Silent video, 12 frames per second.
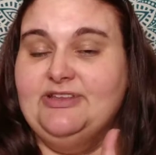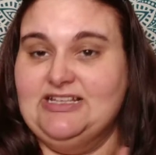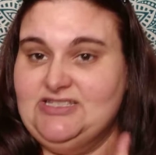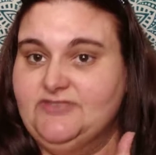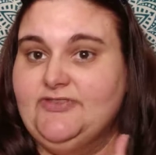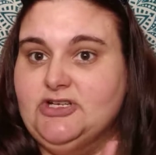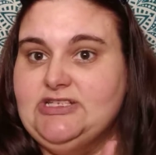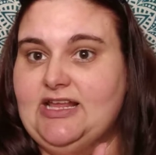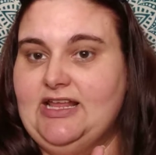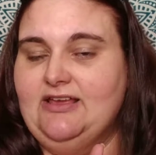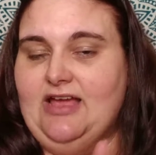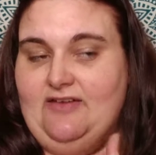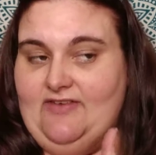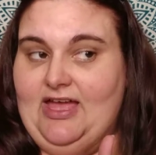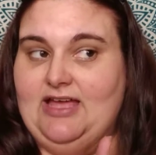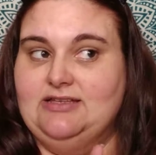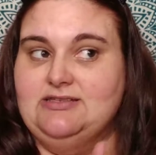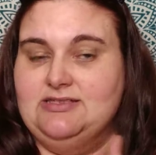But that's the first headache I've
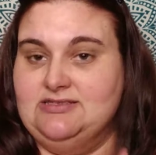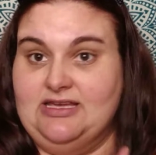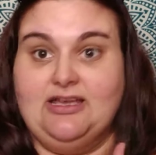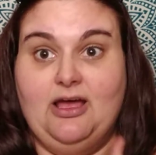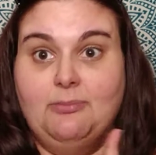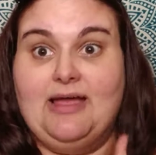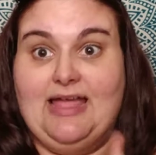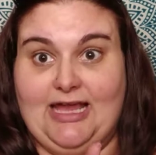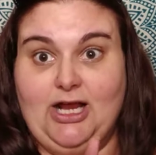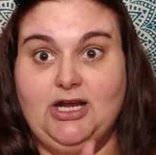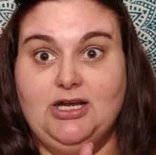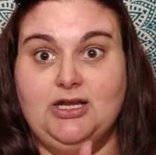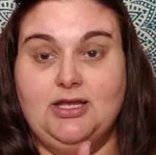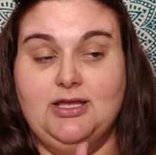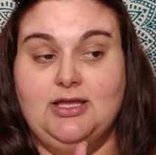had since I cut my hair